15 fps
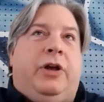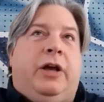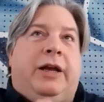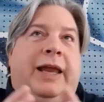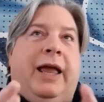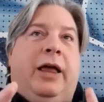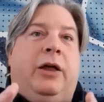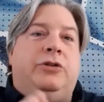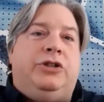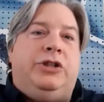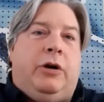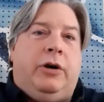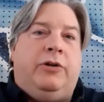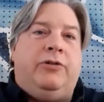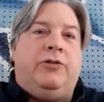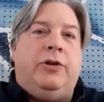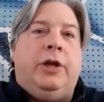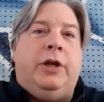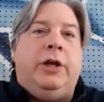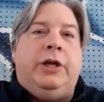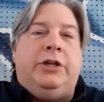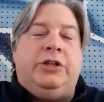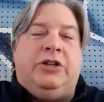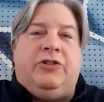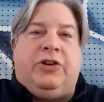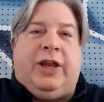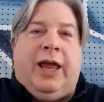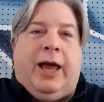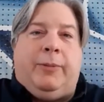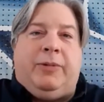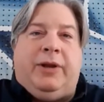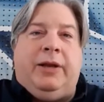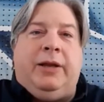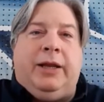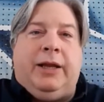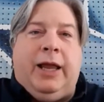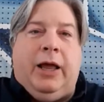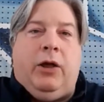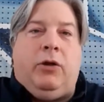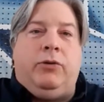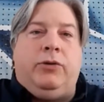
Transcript: Kel Cheris. She's the captain in the Kel.